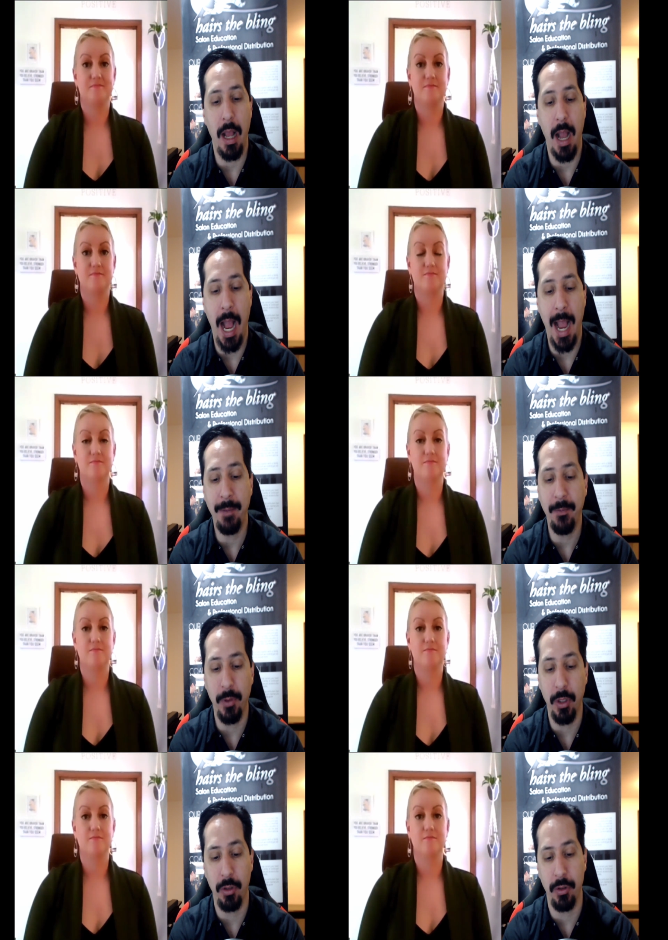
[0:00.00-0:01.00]
Speaker 1: I've
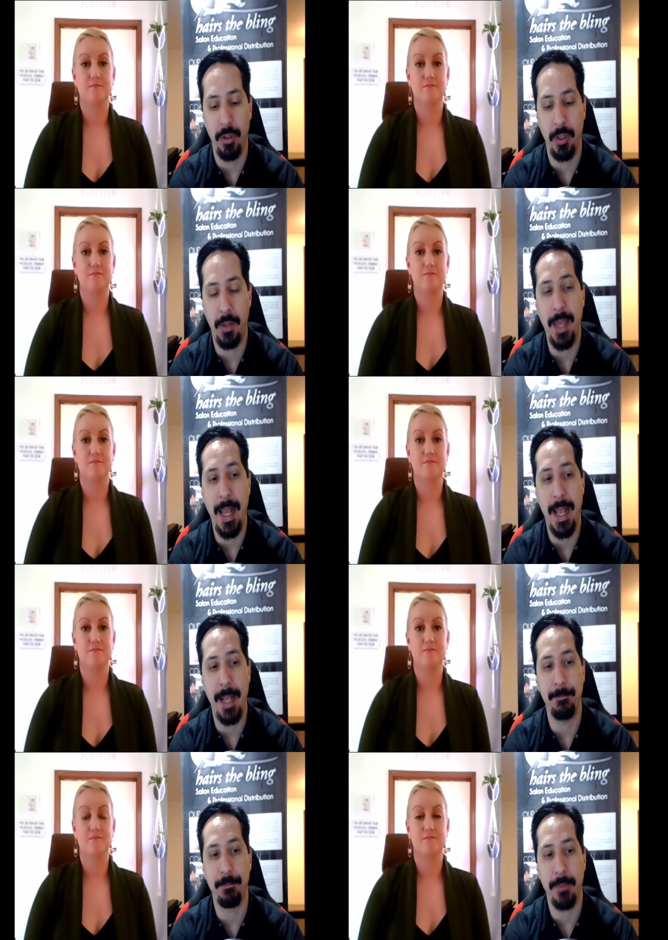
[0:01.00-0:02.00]
learned
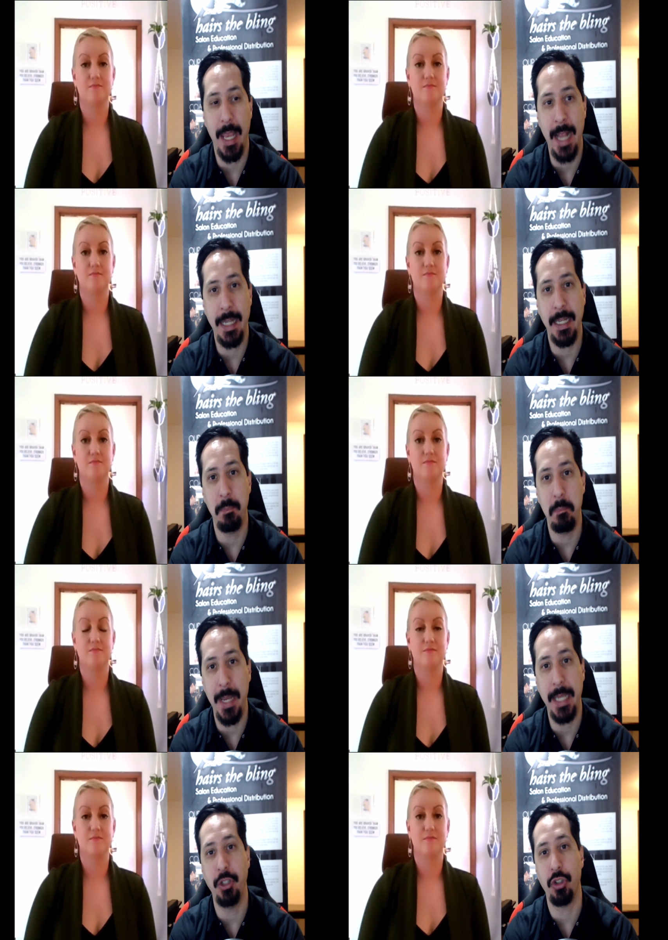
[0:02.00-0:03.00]
that any
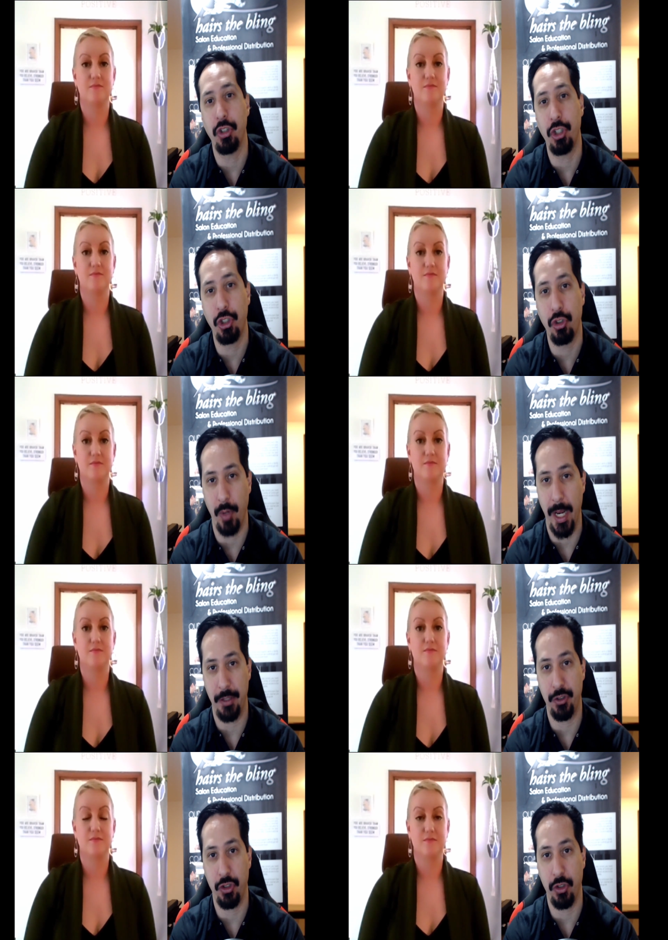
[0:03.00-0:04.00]
major
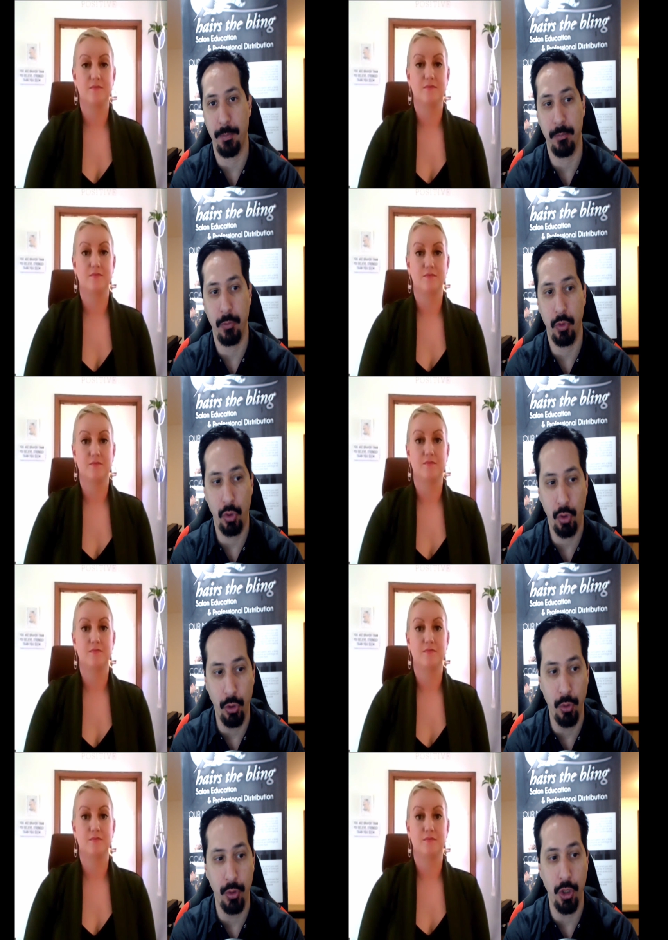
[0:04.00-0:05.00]
stress
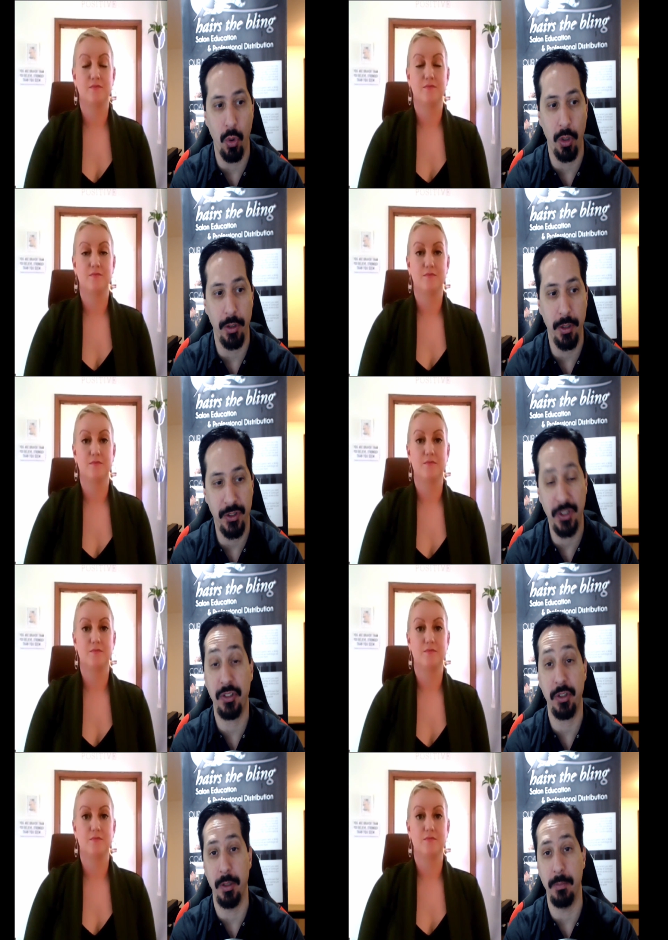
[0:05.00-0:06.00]
to your
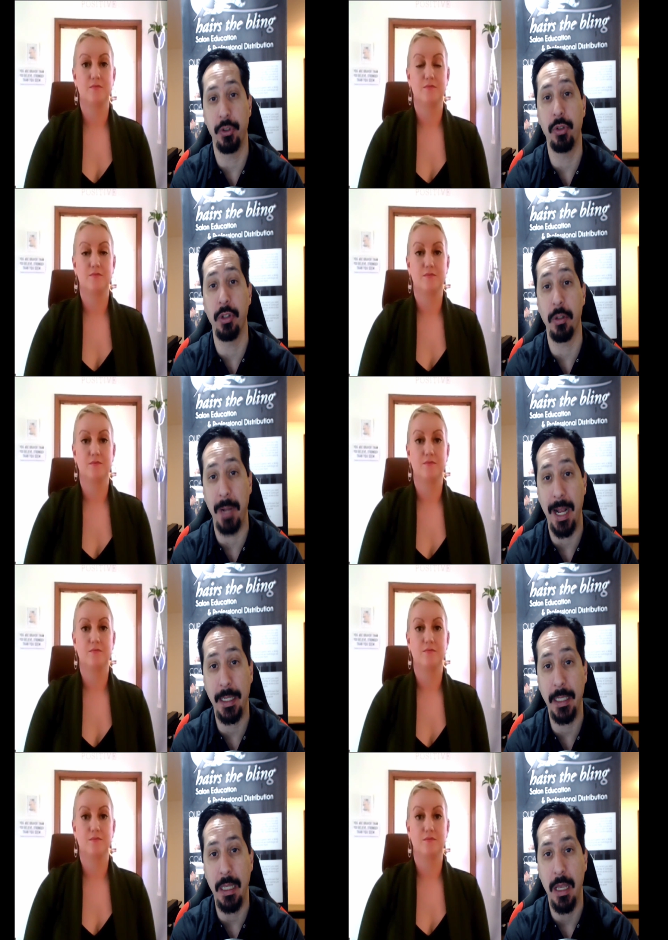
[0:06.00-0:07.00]
system, to your
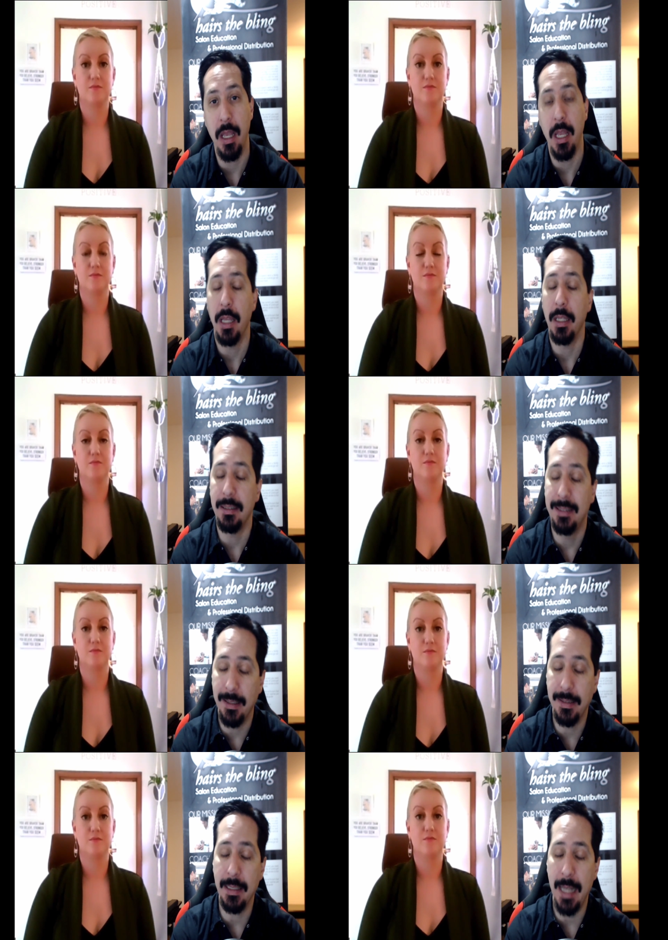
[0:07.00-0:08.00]
body,
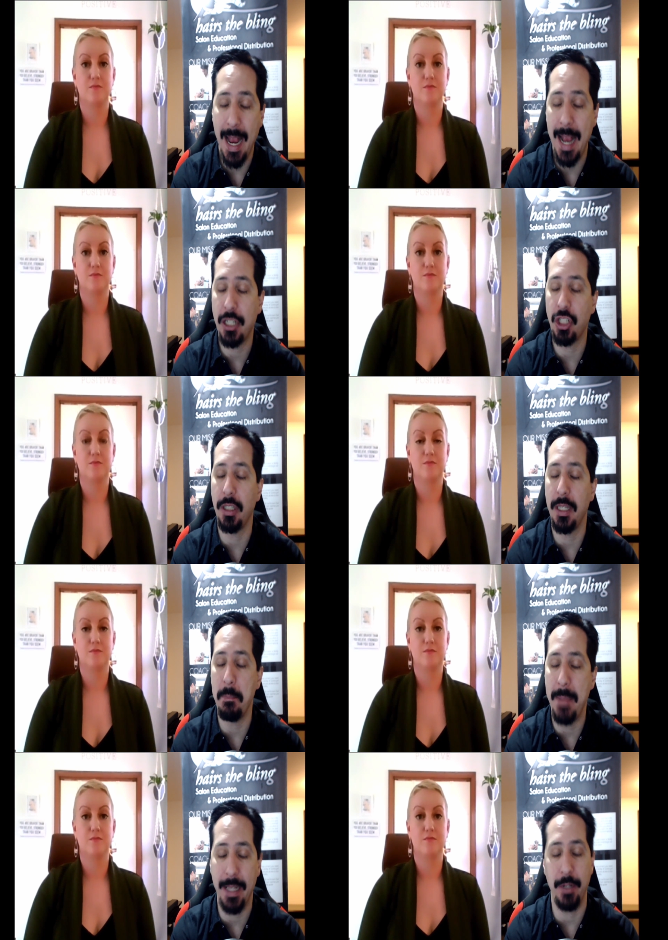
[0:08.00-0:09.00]
doesn't actually
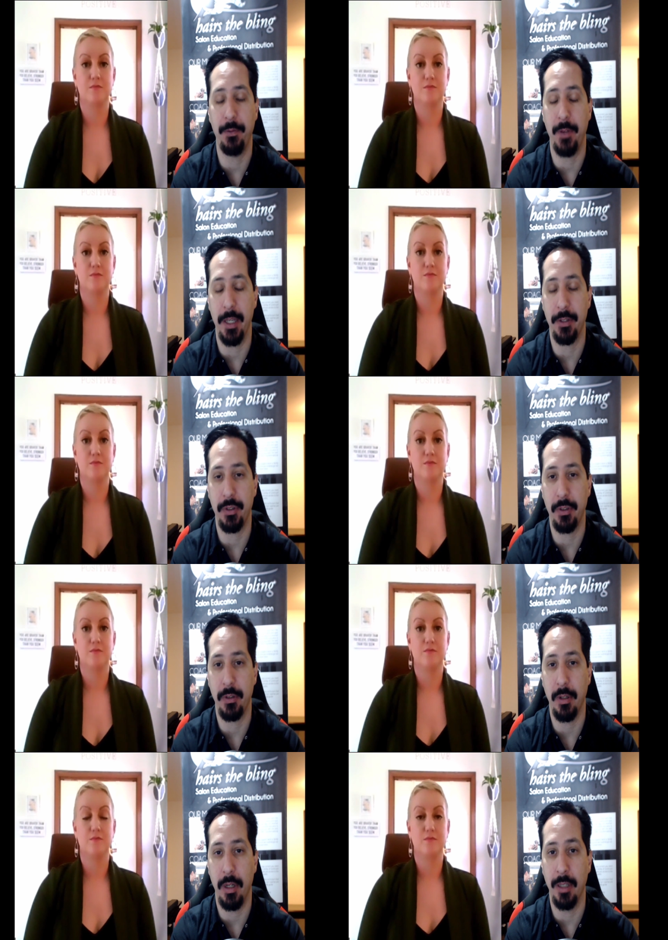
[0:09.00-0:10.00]
manifest
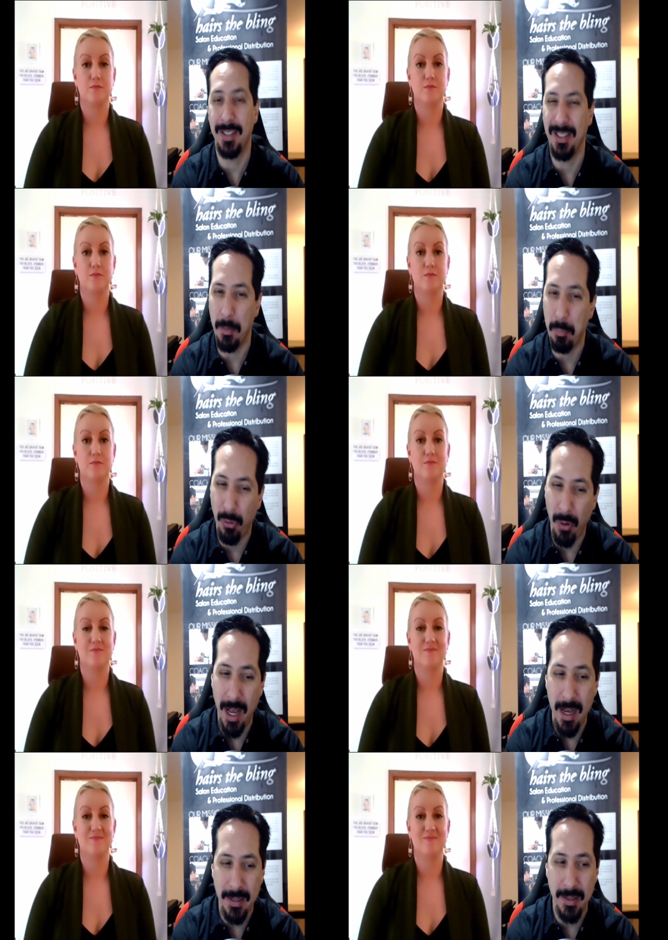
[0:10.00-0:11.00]
until
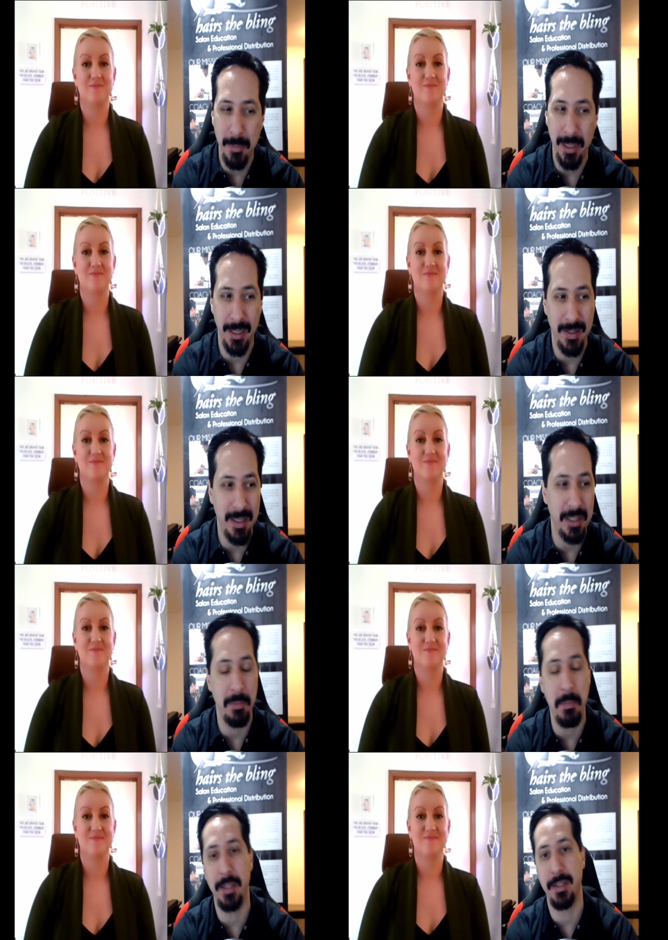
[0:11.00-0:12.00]
approximately six
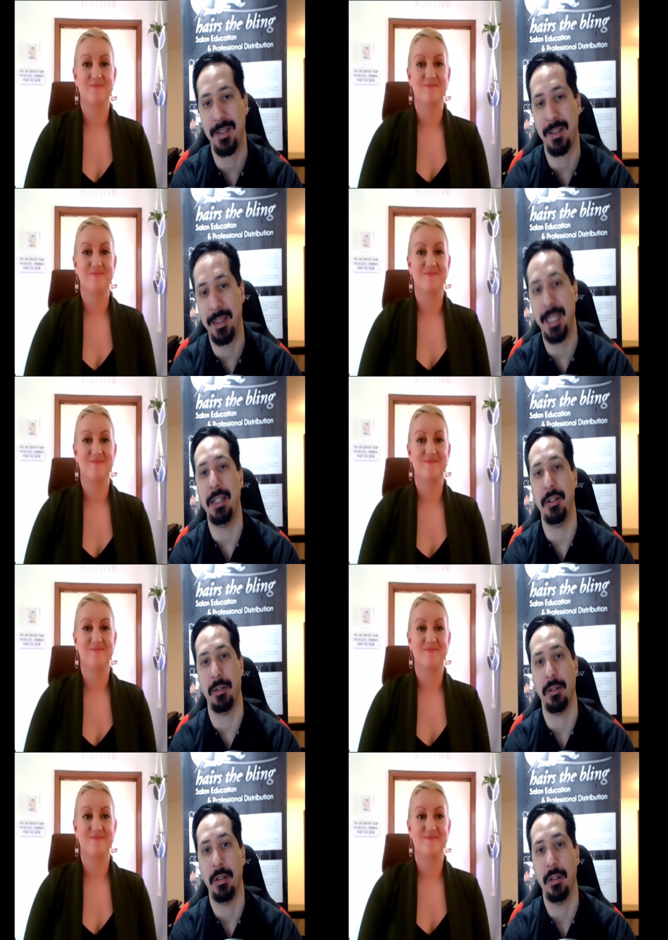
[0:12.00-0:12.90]
months later.